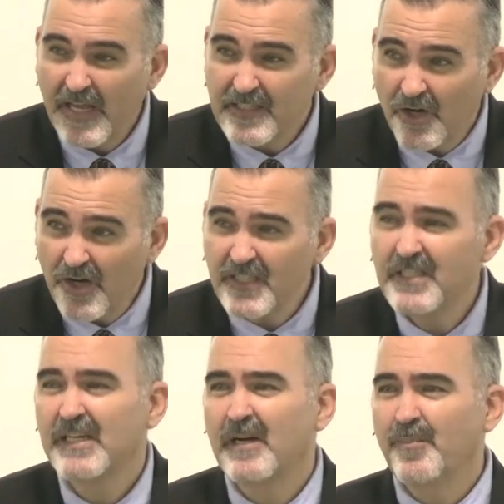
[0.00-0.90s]
has
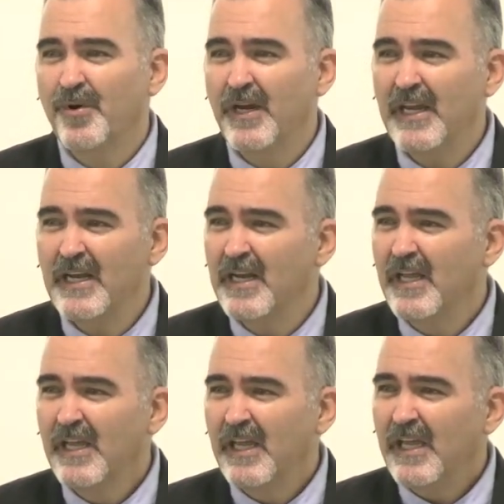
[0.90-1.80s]
answered our prayer in
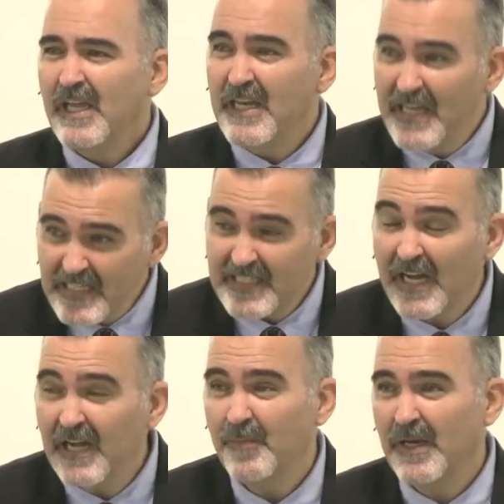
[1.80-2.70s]
His
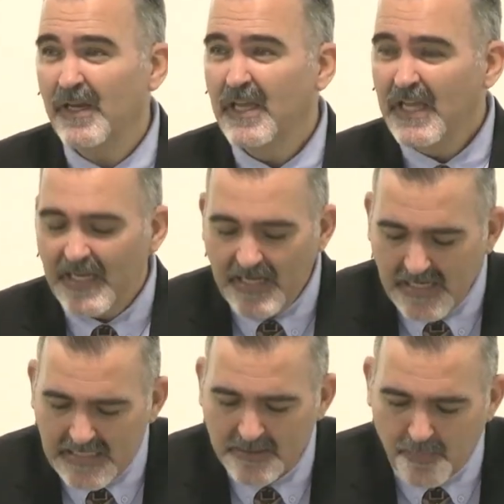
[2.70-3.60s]
timing, in
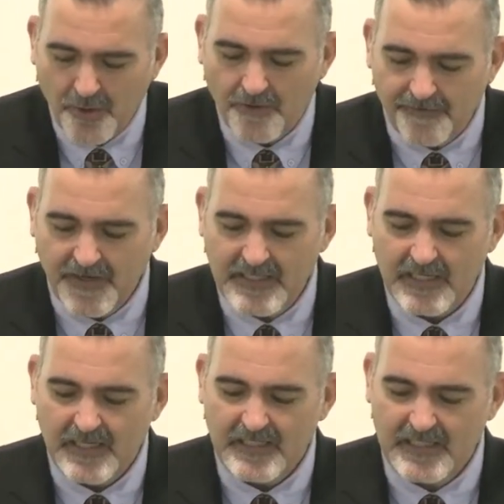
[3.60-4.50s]
His perfect
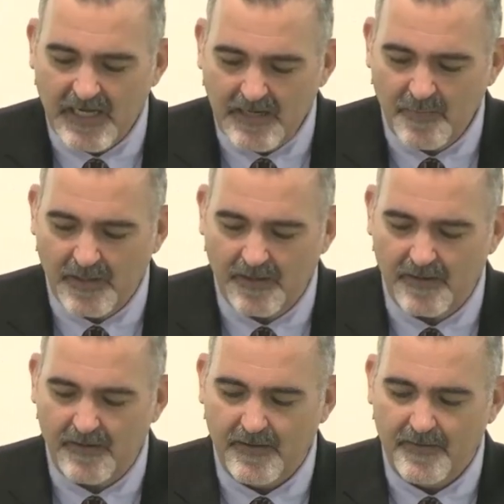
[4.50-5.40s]
timing.
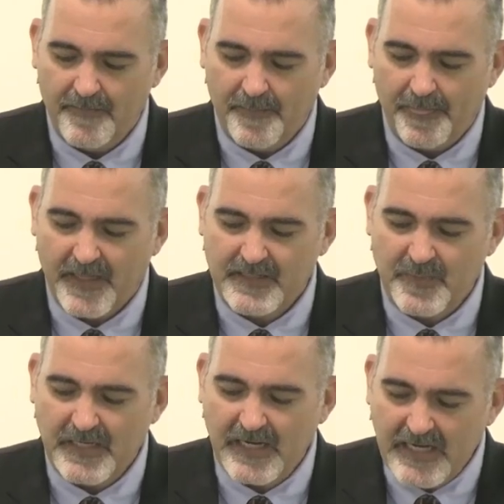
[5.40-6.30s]
It's
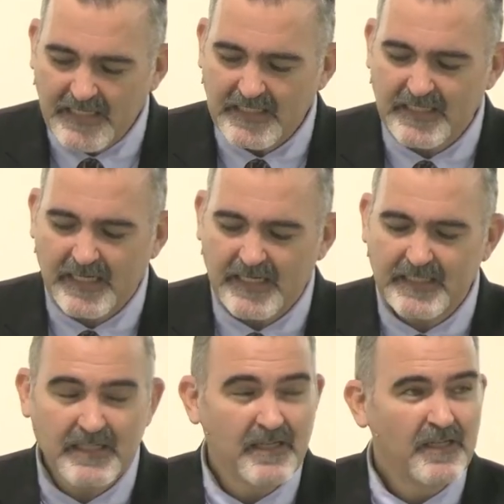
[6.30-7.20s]
been an
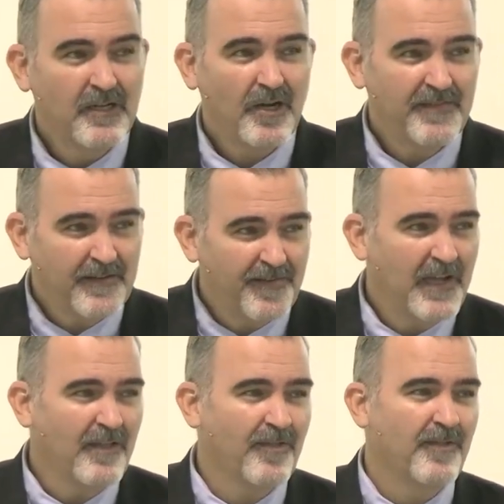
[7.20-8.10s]
exercise of our
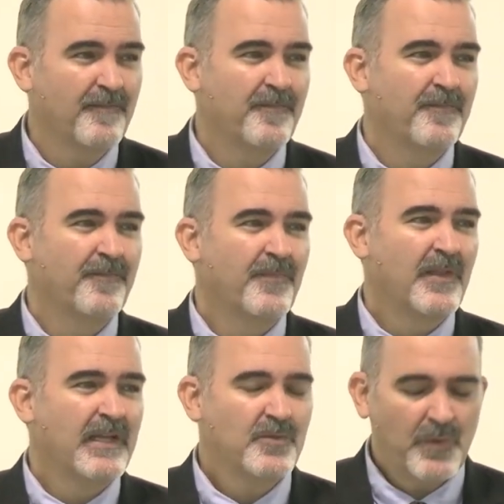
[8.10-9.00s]
faith
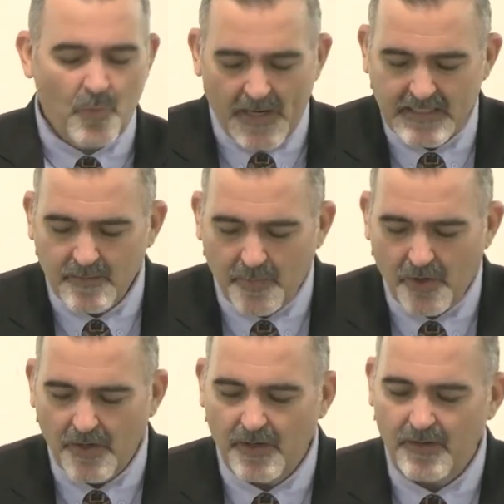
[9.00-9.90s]
as we wait
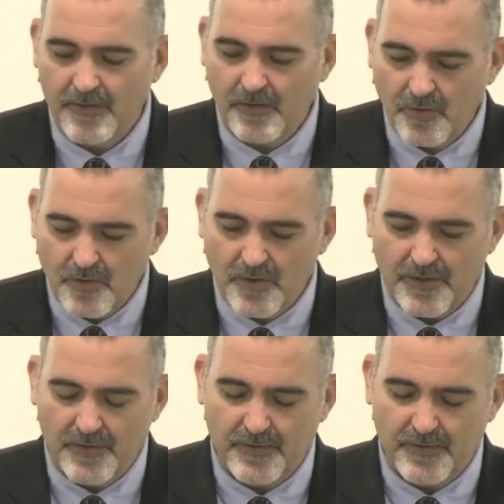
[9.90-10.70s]
upon the Lord.